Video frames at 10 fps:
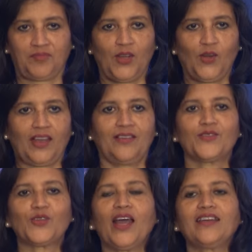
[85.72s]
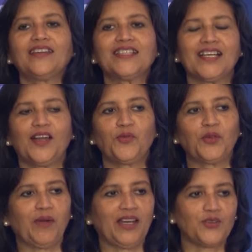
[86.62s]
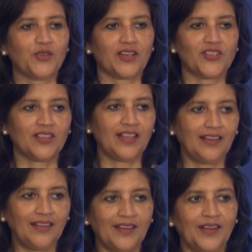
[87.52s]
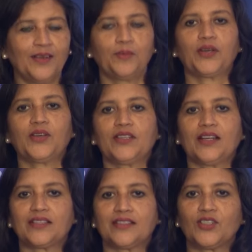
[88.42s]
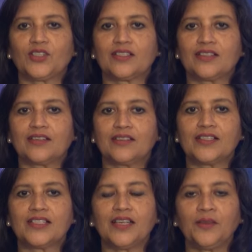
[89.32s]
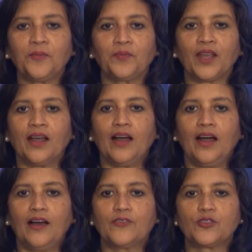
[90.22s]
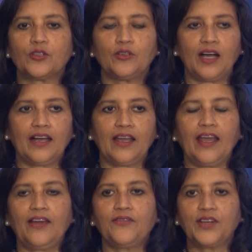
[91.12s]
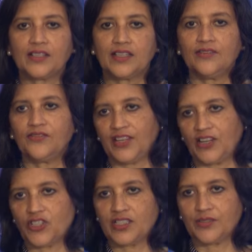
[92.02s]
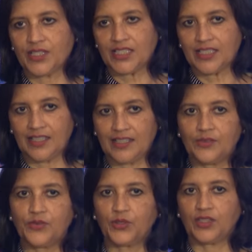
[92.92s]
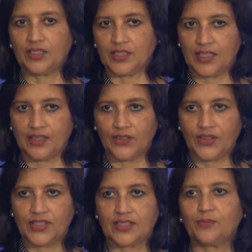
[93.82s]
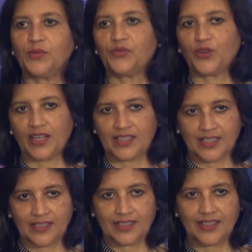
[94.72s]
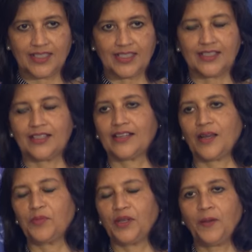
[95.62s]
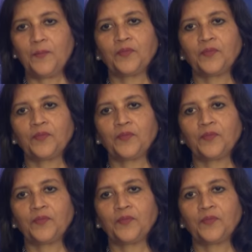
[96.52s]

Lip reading: Okay. So I can start with my introduction then, because that's just courtesy. So I have worked in financial services in India for 30 years before I started this company.